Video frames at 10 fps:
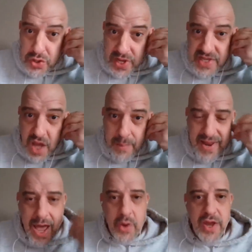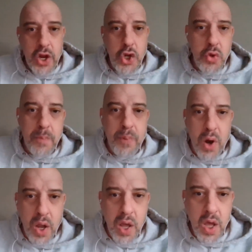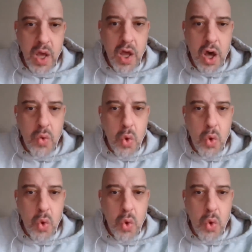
It's coming out in a new book called